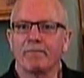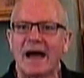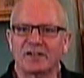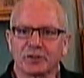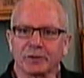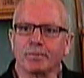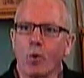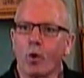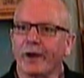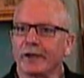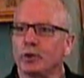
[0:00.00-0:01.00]
Master
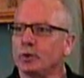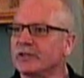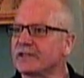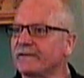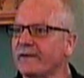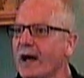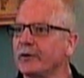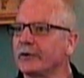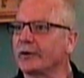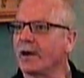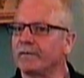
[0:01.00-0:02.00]
Moy, who was the
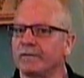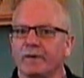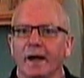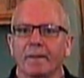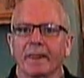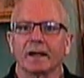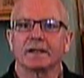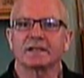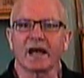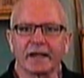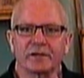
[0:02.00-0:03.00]
founder of the
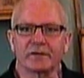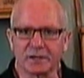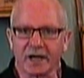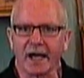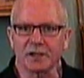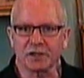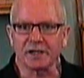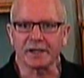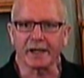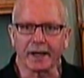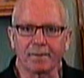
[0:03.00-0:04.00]
Tai
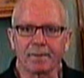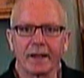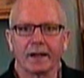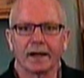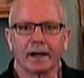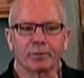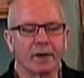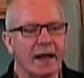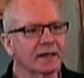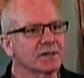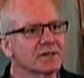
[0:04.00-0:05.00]
Chi
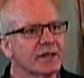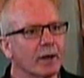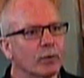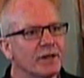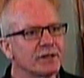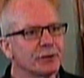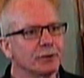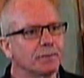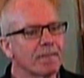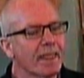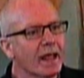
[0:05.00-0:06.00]
practice that we
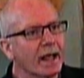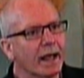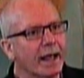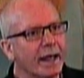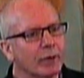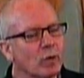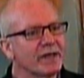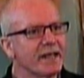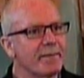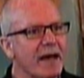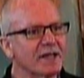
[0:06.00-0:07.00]
do. And
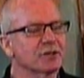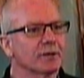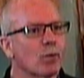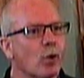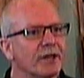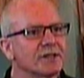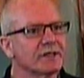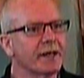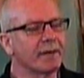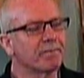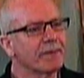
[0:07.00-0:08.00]
one day Master Moy
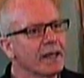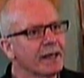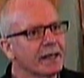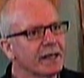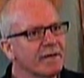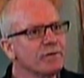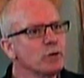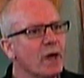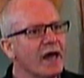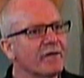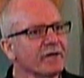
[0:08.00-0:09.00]
said, "If you
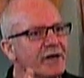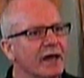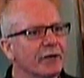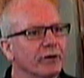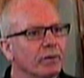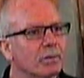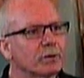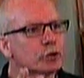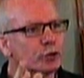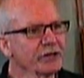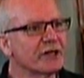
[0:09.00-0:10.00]
have
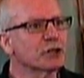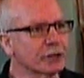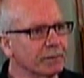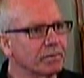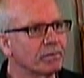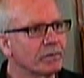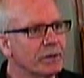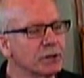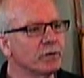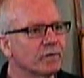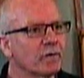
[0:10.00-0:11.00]
another tradition
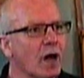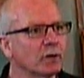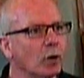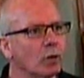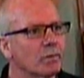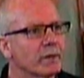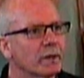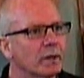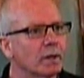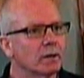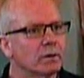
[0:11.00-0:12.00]
that you follow,
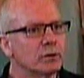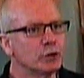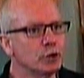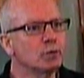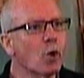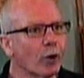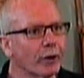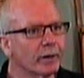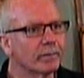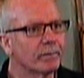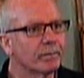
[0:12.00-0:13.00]
do
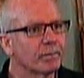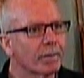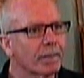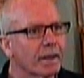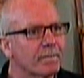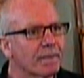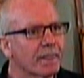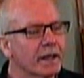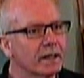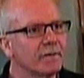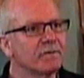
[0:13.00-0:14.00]
more.
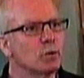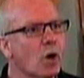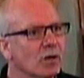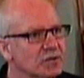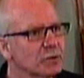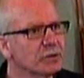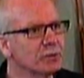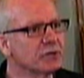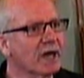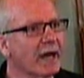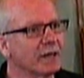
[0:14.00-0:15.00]
If you also
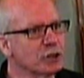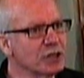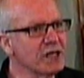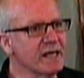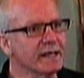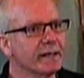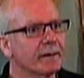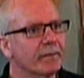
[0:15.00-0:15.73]
do Tai Chi,